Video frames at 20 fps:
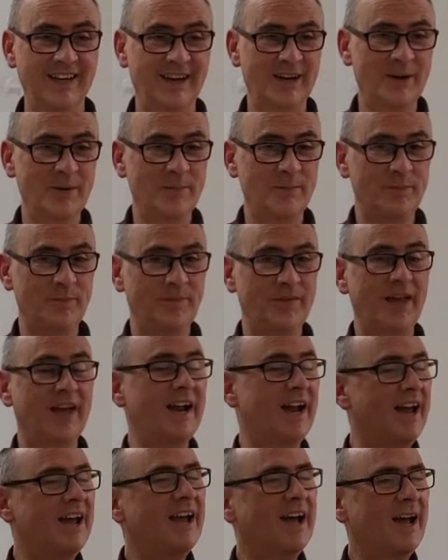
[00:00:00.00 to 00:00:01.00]
Um,
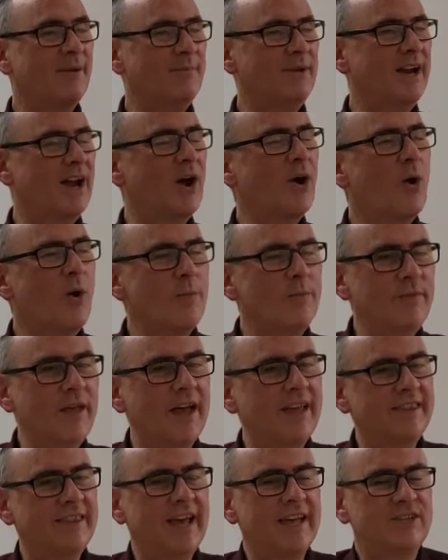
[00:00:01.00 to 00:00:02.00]
and I, I mean, I hope
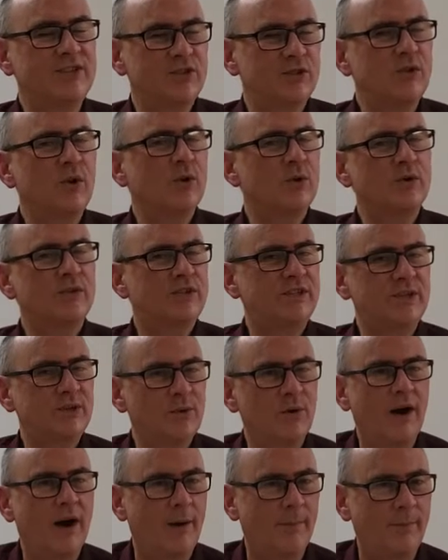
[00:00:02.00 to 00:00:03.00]
that that stirs
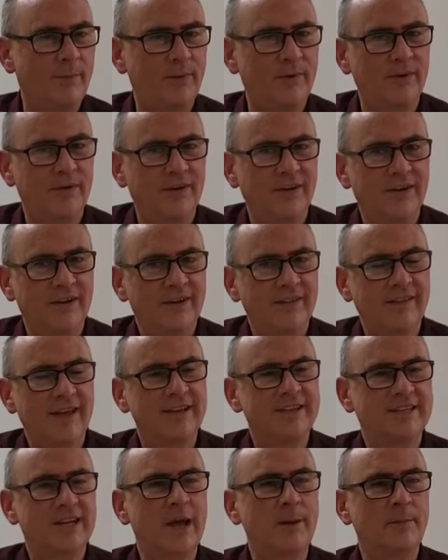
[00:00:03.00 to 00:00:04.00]
you up,
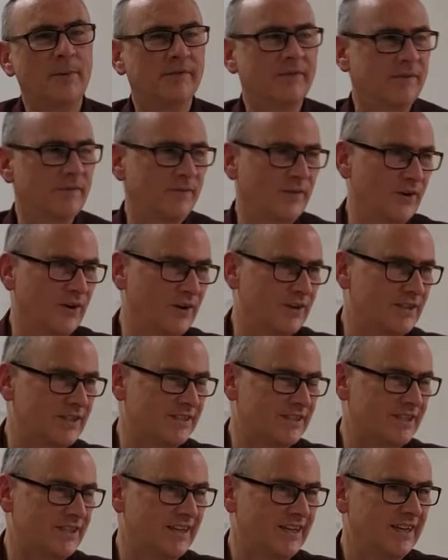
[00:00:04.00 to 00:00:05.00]
that type of a
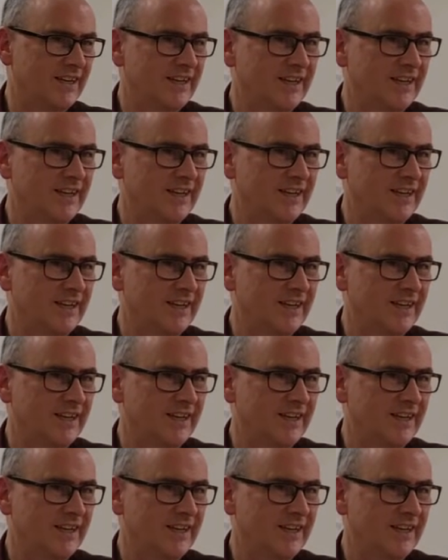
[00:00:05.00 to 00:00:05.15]
verse.